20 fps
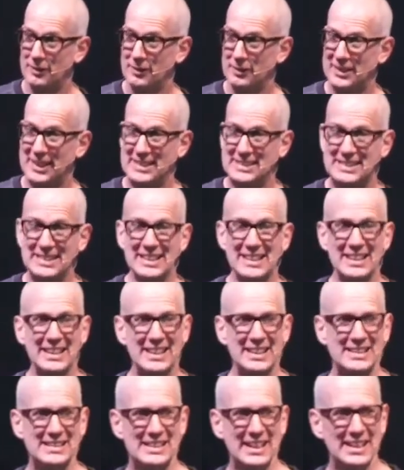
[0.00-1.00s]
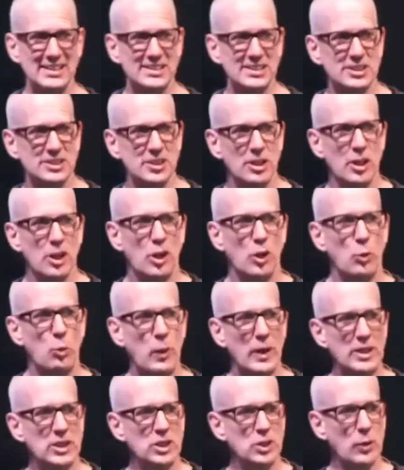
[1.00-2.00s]
The idea, he says, is
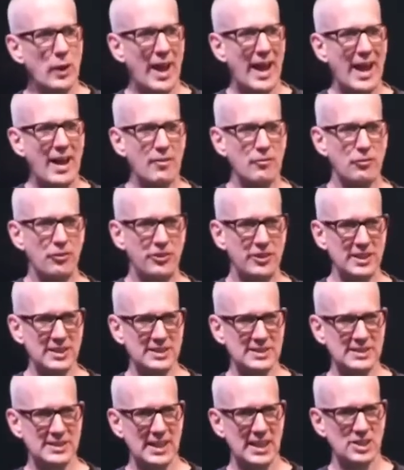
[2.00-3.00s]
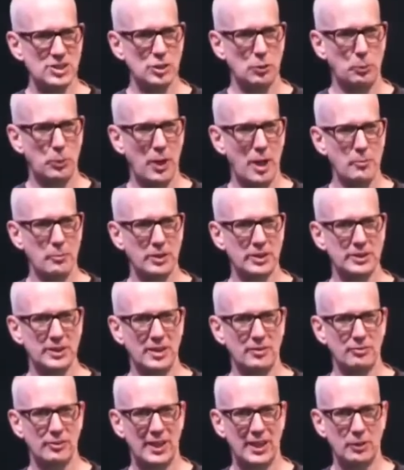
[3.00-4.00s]
when you have this as your primary
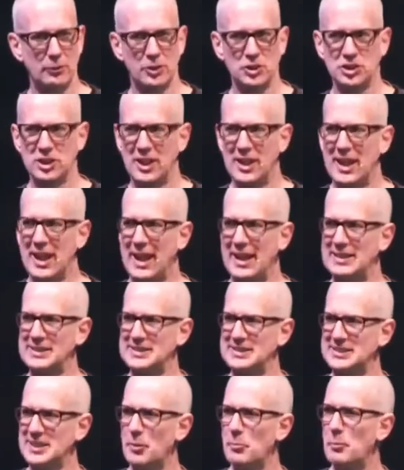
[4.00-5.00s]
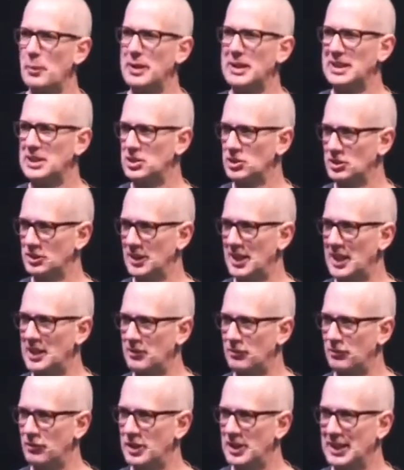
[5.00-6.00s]
love language and somebody in your
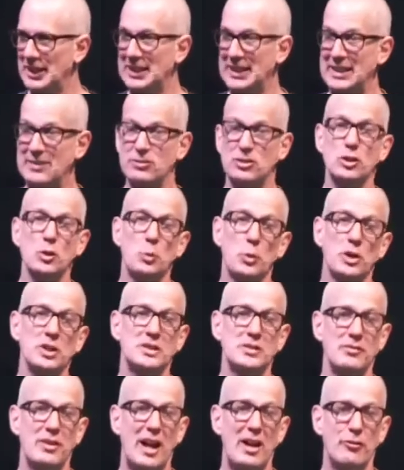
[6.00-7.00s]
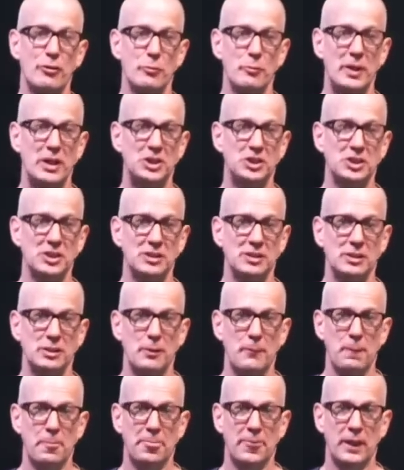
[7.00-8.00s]
life gives you words of affirmation,
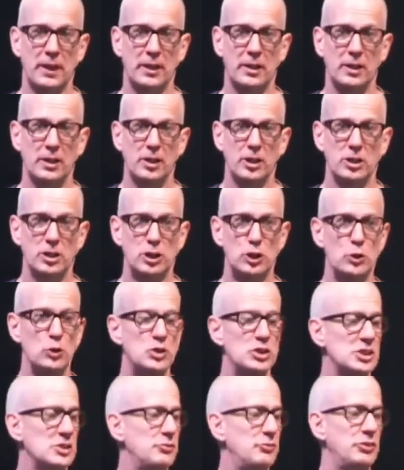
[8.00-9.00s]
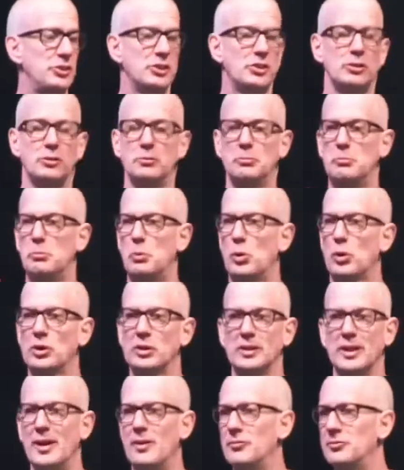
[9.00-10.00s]
you just feel more
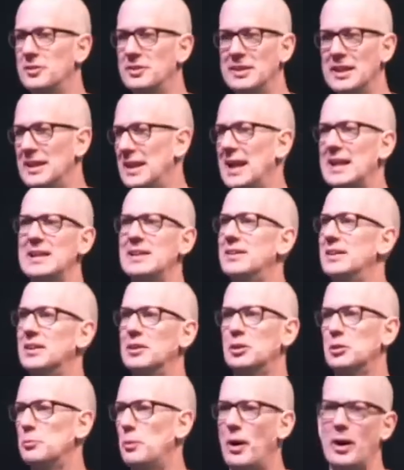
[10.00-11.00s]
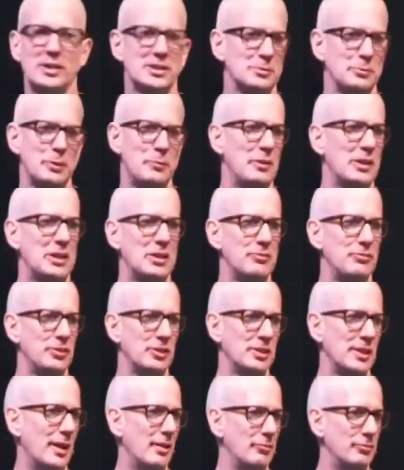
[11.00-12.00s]
loved than anything could possibly make you feel
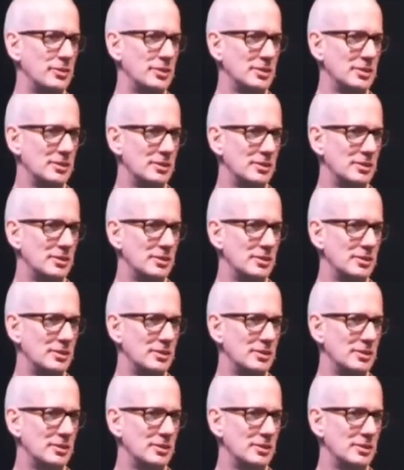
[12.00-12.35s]
loved.